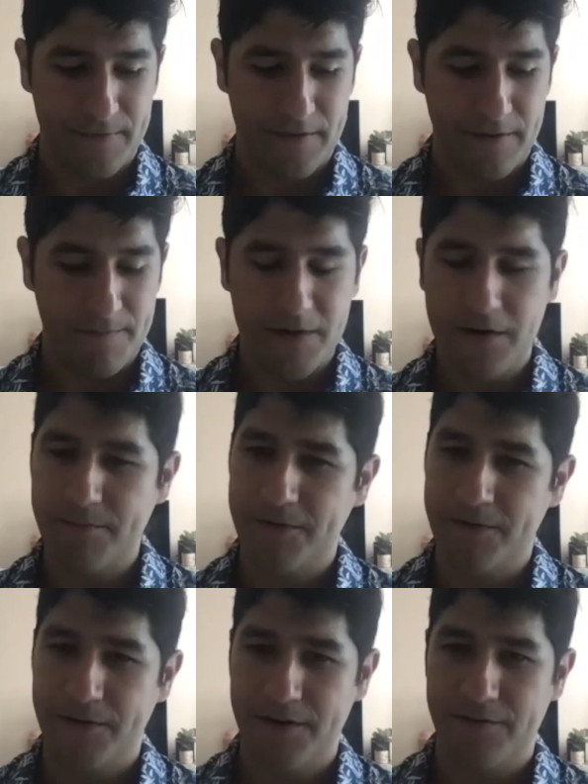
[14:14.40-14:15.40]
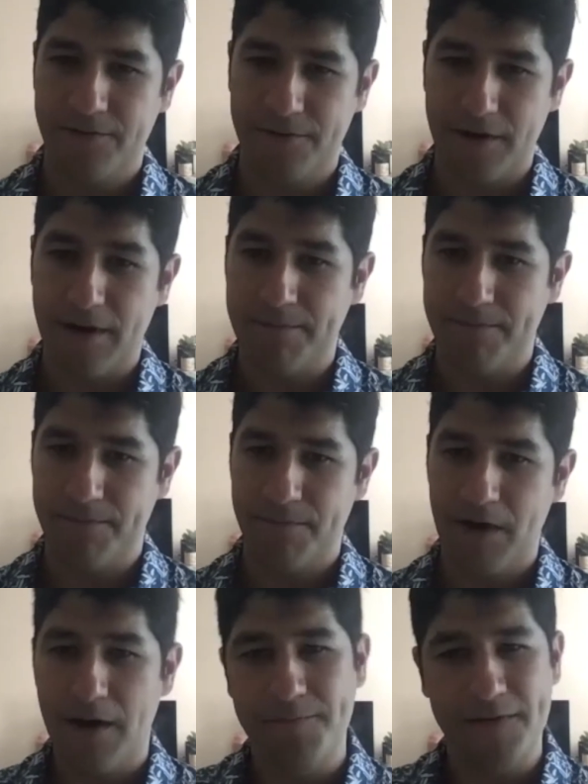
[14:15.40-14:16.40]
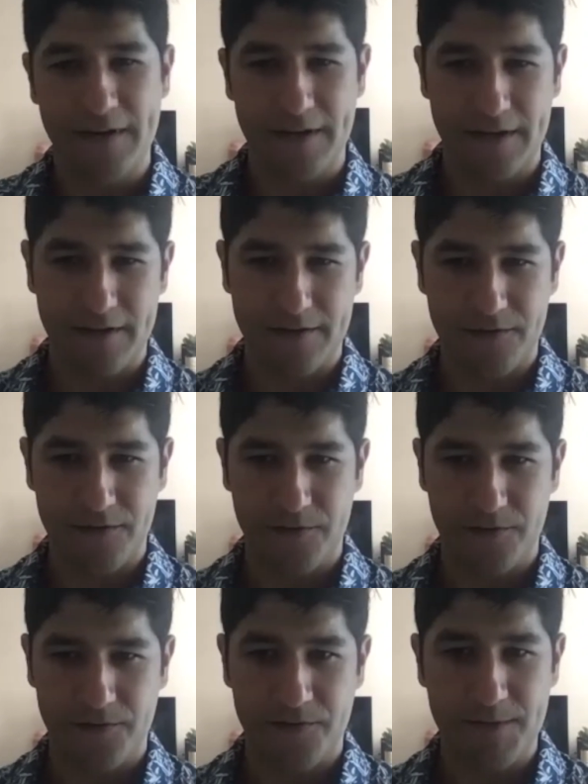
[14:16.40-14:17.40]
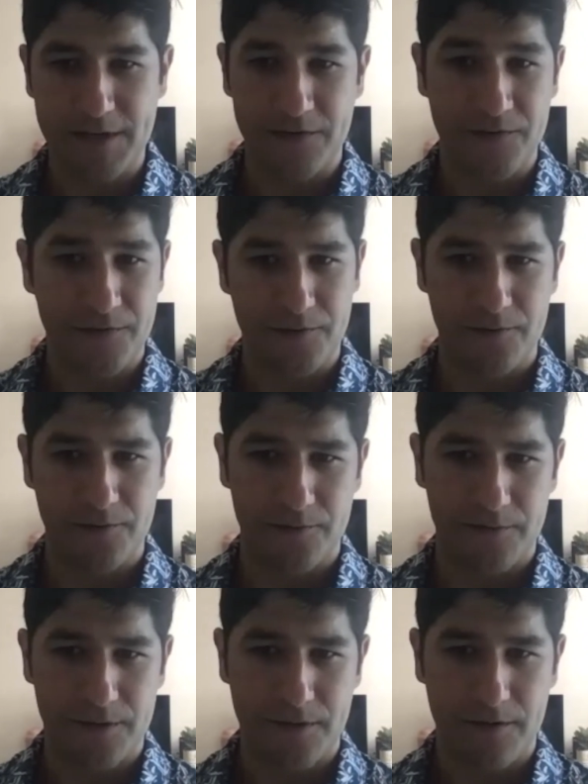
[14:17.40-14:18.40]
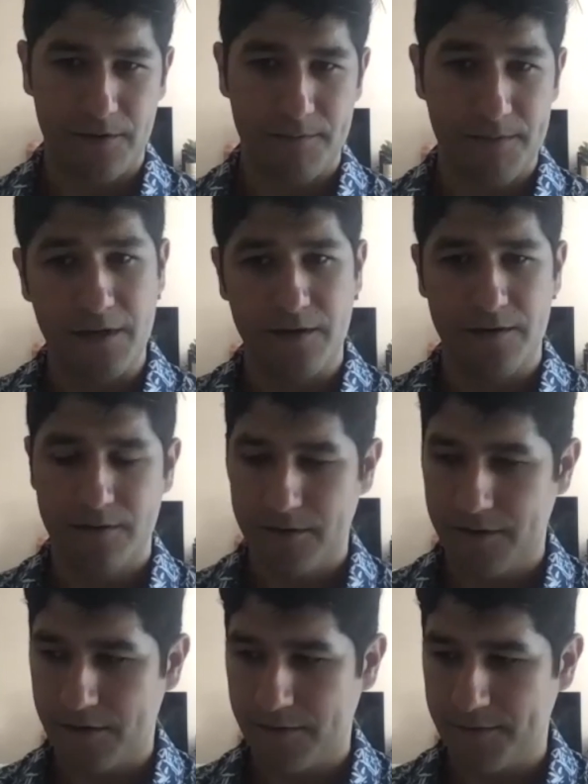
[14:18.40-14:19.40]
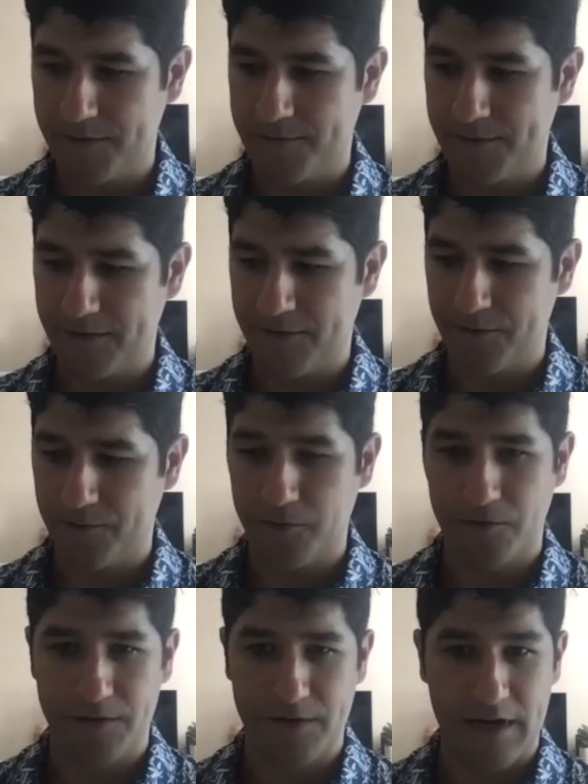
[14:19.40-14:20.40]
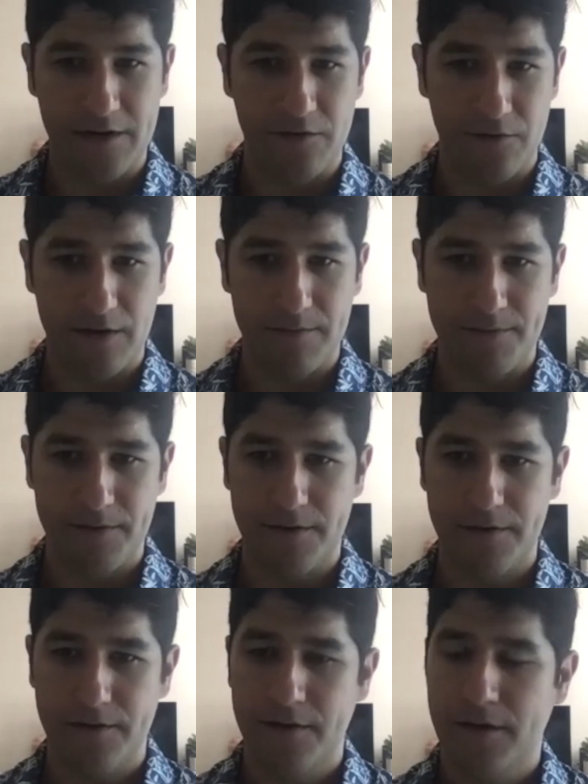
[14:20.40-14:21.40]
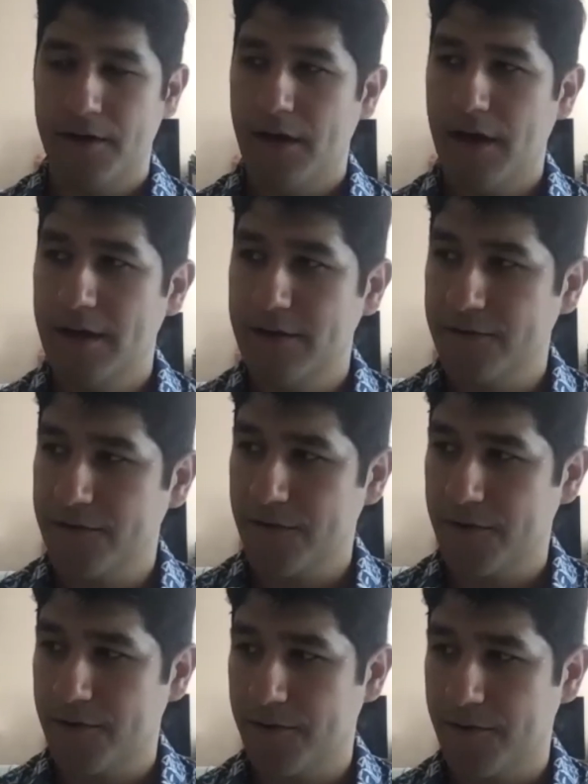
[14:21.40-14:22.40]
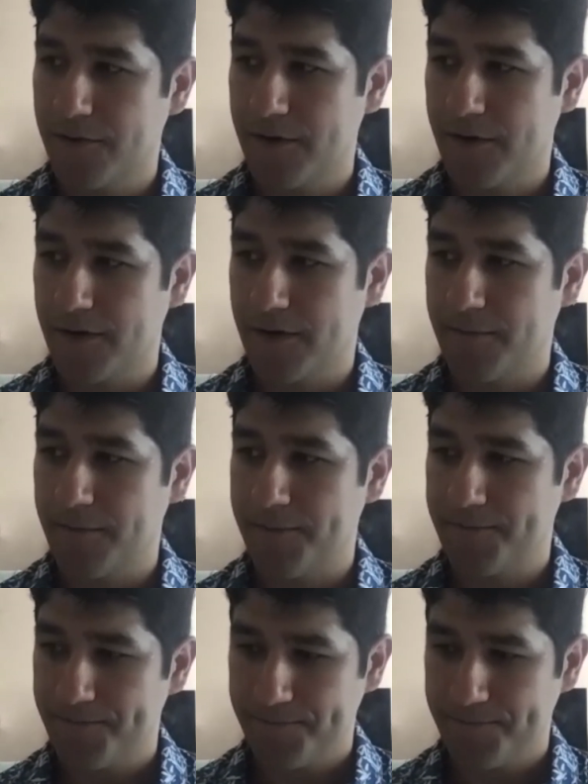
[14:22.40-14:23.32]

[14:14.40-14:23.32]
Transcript: be an opportunity for up. updating it to speak to uh, me um, and speak to the world that I grew up in. And so um,